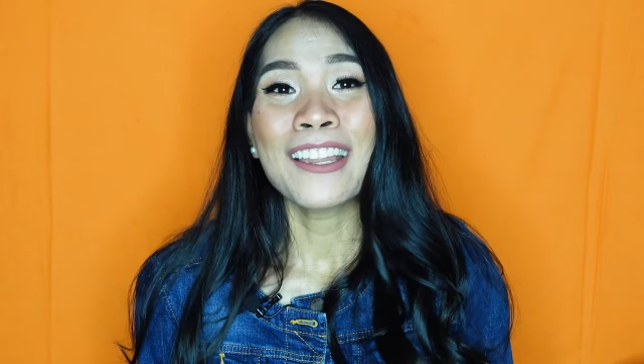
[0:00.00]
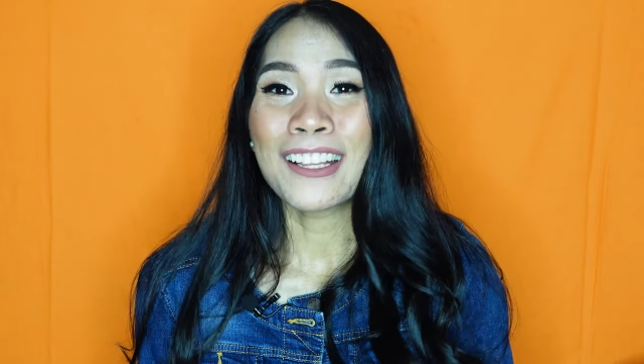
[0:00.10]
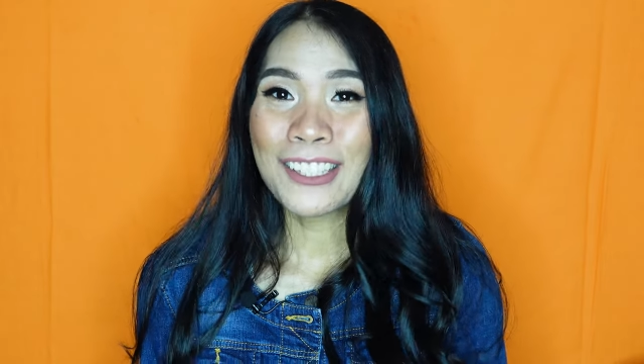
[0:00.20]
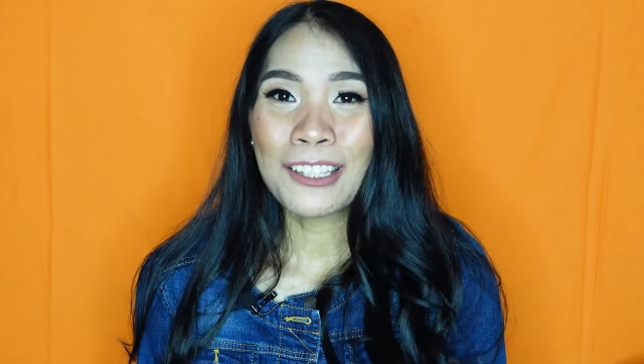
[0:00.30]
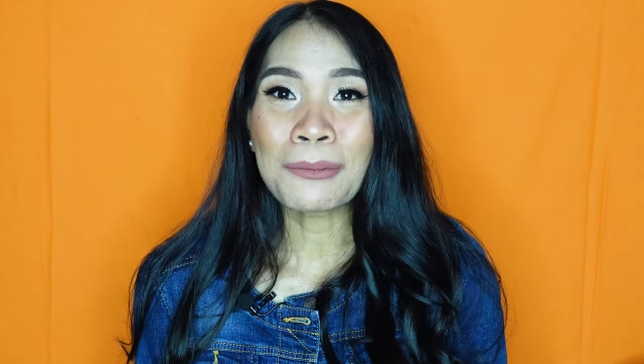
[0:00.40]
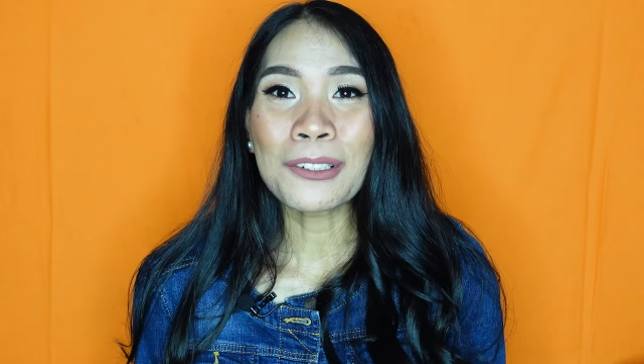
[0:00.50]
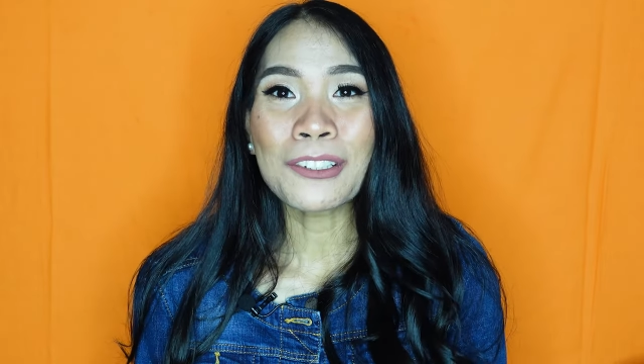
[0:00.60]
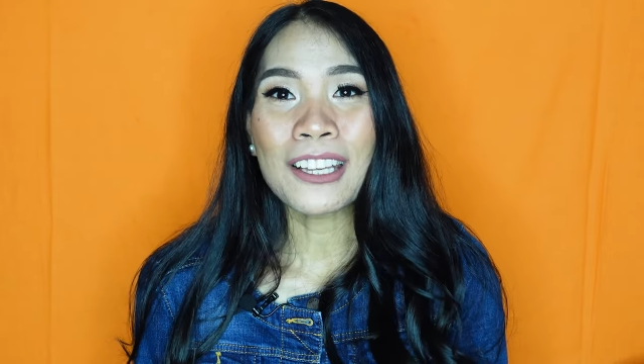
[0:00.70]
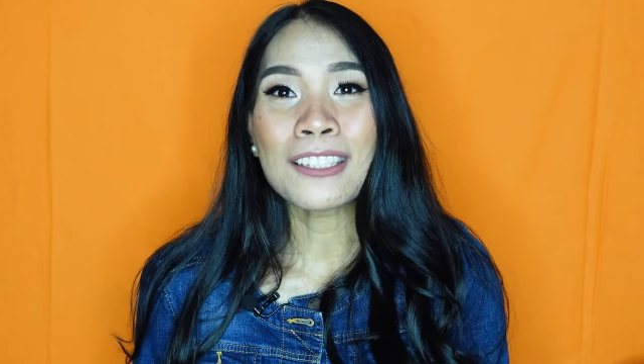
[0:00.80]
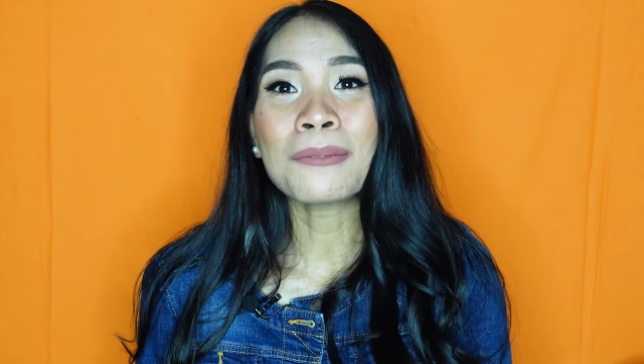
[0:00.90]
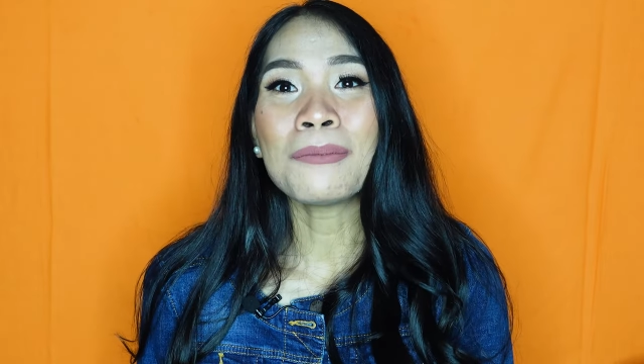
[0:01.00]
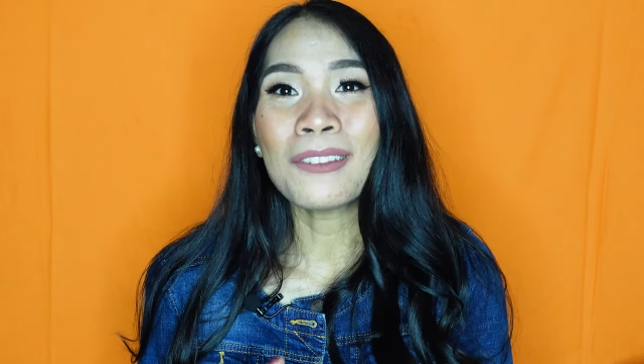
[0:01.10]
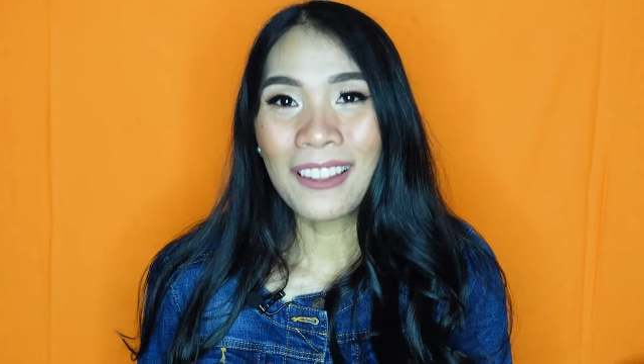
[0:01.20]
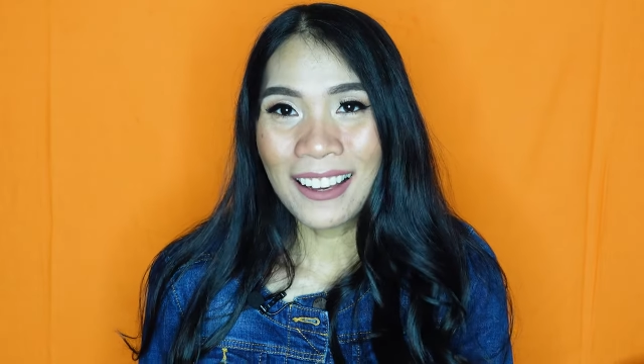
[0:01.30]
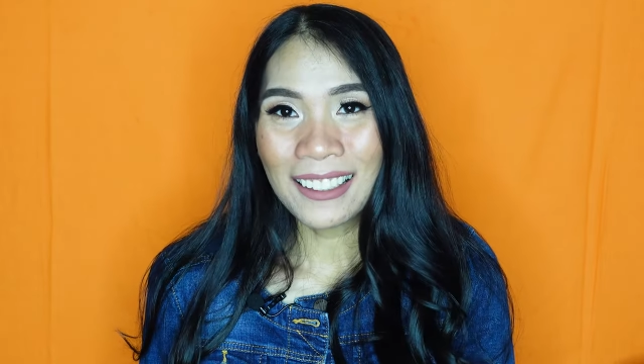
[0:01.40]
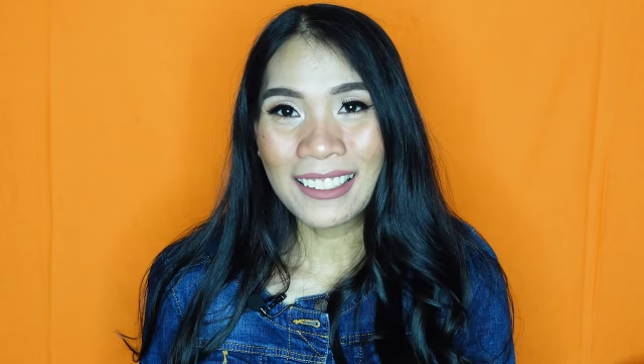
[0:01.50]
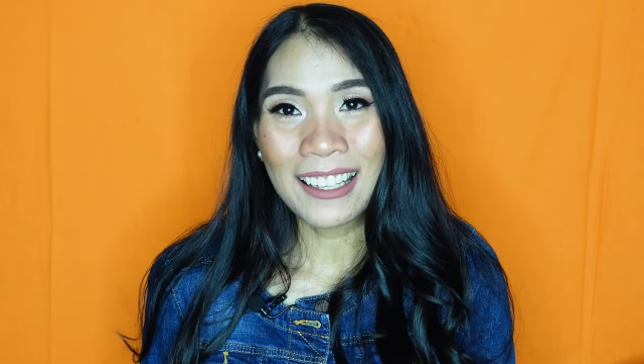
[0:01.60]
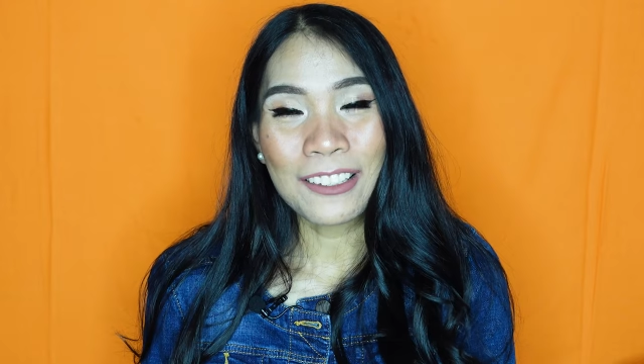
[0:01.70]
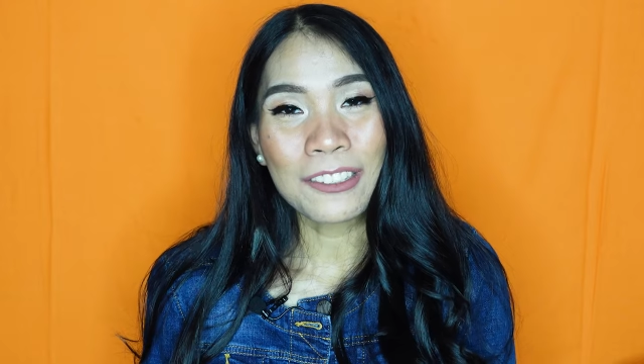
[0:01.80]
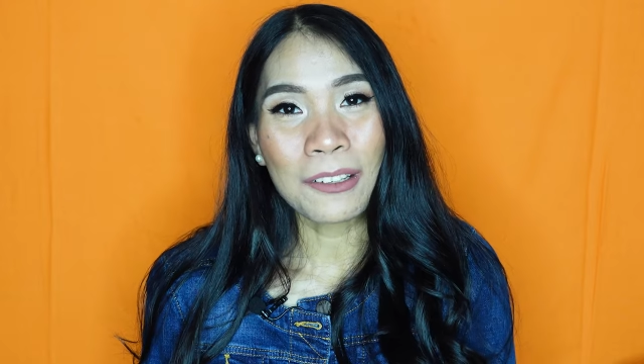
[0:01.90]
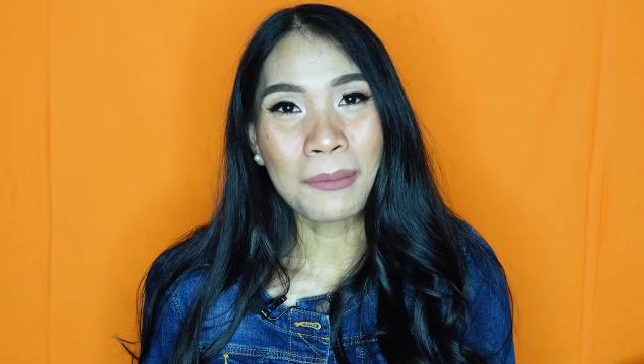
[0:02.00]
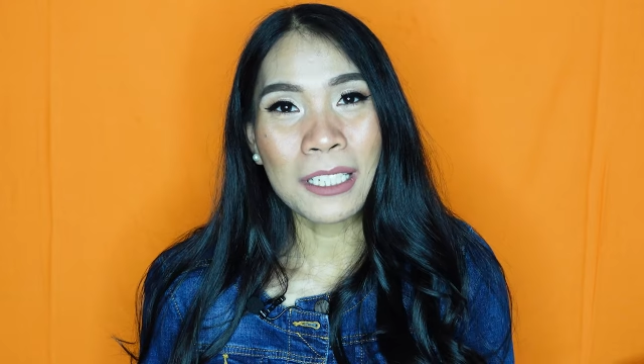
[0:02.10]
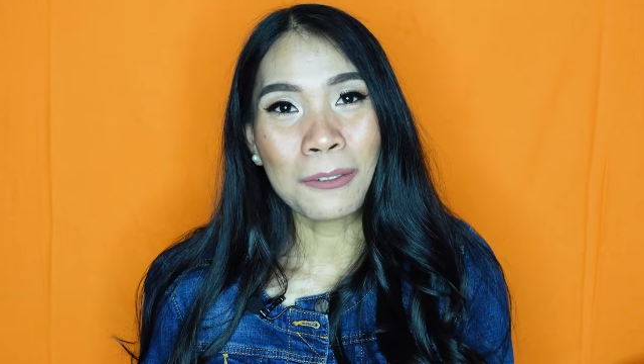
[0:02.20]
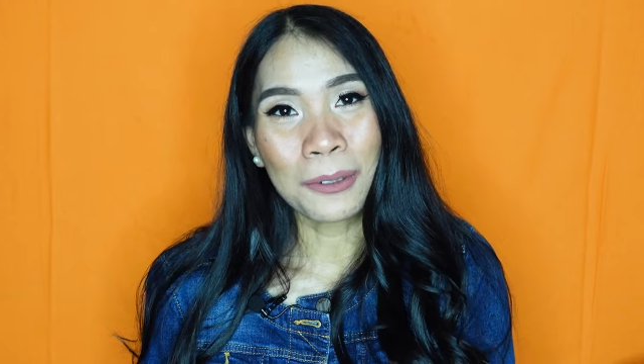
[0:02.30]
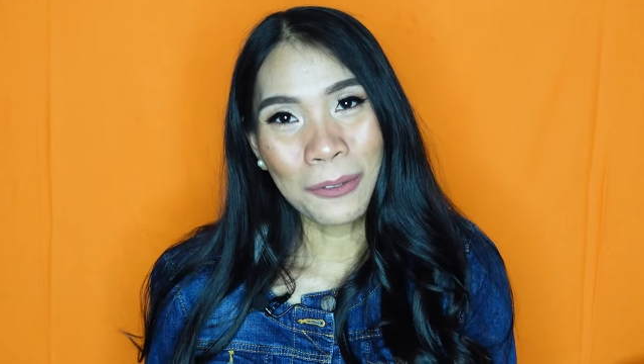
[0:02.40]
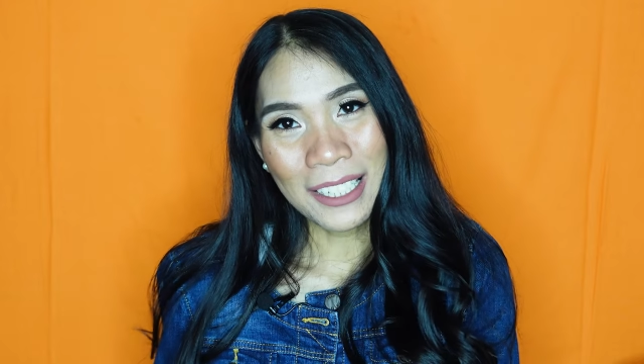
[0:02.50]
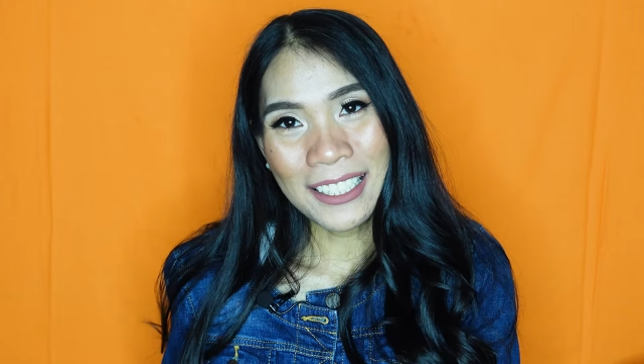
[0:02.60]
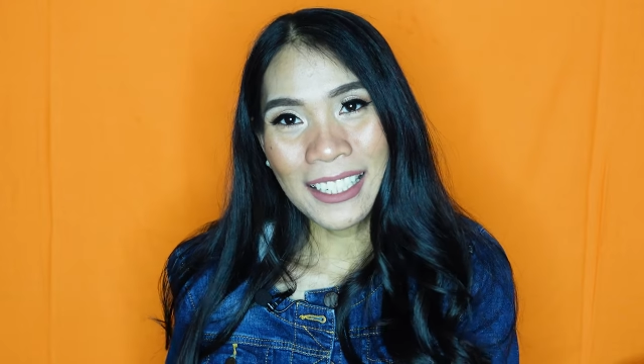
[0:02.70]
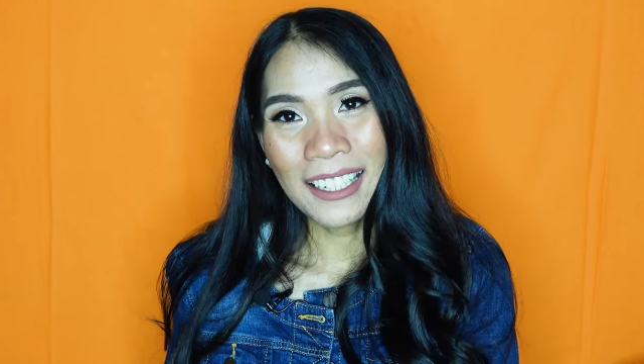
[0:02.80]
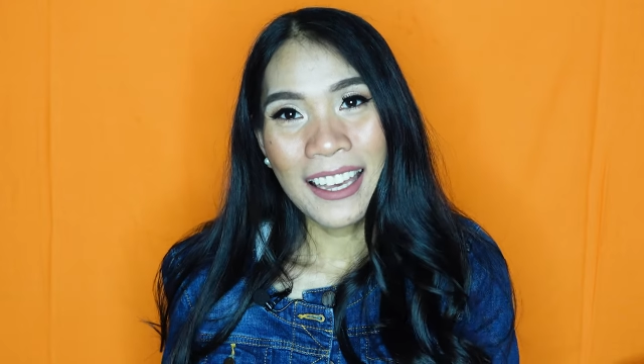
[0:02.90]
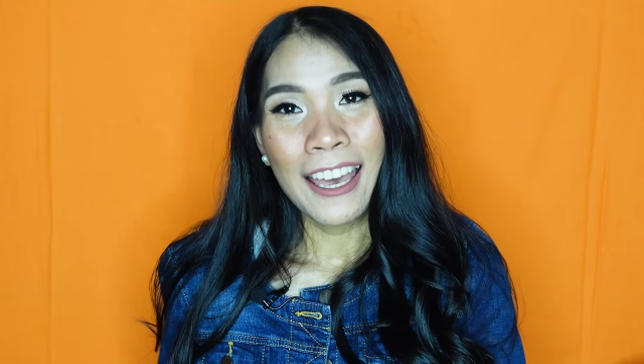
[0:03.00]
That's it for today's vlog. Thank you so much for watching,